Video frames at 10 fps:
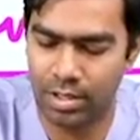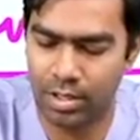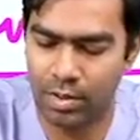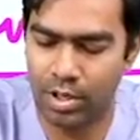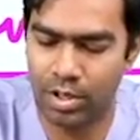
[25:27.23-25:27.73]

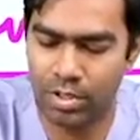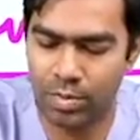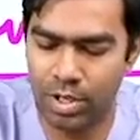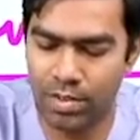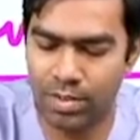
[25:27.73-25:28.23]
urine
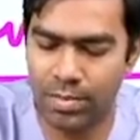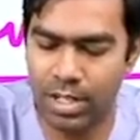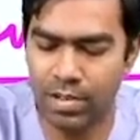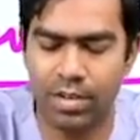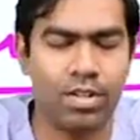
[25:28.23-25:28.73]
osmolality will be
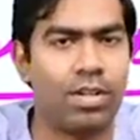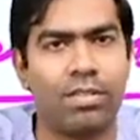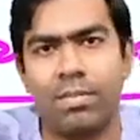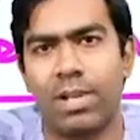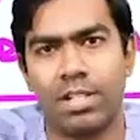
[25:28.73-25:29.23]
equal to that
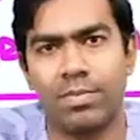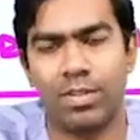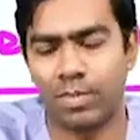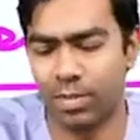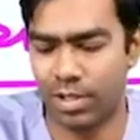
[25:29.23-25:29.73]
of the plasma
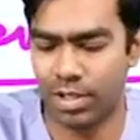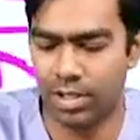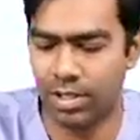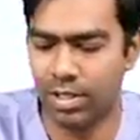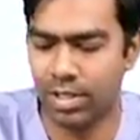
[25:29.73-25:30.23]
osmolality.
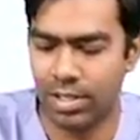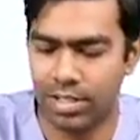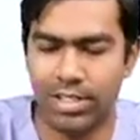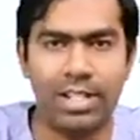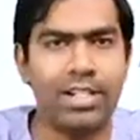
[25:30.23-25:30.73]

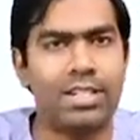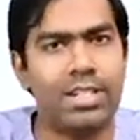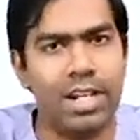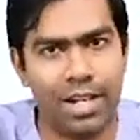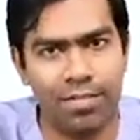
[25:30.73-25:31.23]
Since
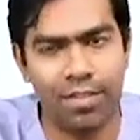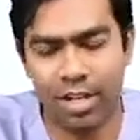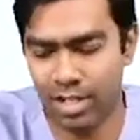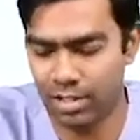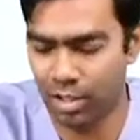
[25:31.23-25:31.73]
the
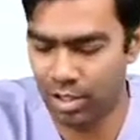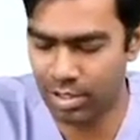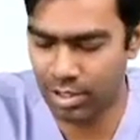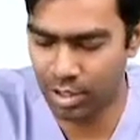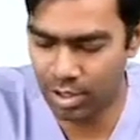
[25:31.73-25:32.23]
nephron has
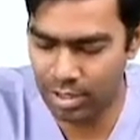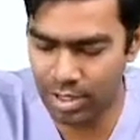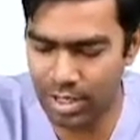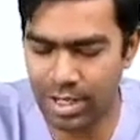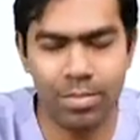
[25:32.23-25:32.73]
lost the
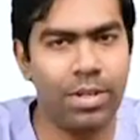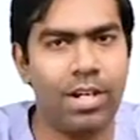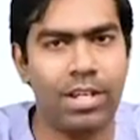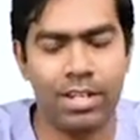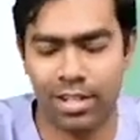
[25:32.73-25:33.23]
concentrating
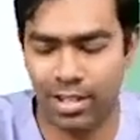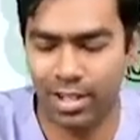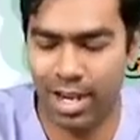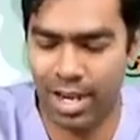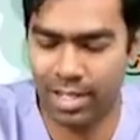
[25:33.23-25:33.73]
ability
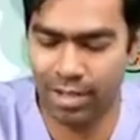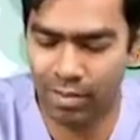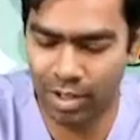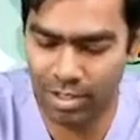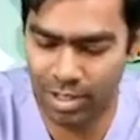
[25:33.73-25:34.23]
and they have
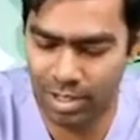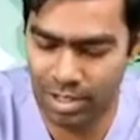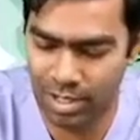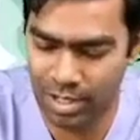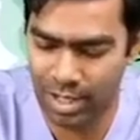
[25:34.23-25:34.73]
lost
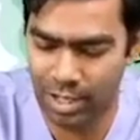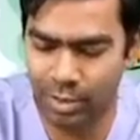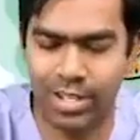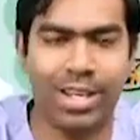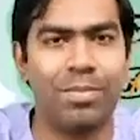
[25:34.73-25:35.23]
the
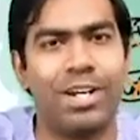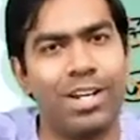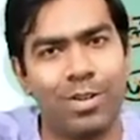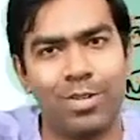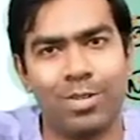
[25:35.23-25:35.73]
diluting
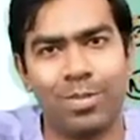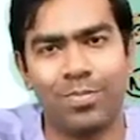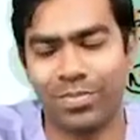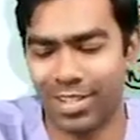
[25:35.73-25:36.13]
ability also,